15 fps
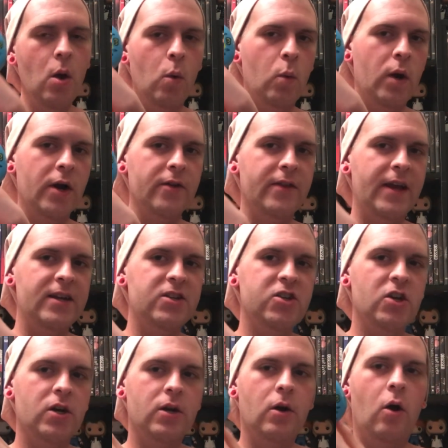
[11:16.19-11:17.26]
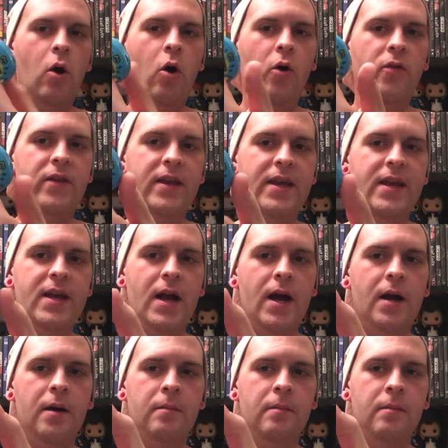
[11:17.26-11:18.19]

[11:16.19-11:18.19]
where they took all the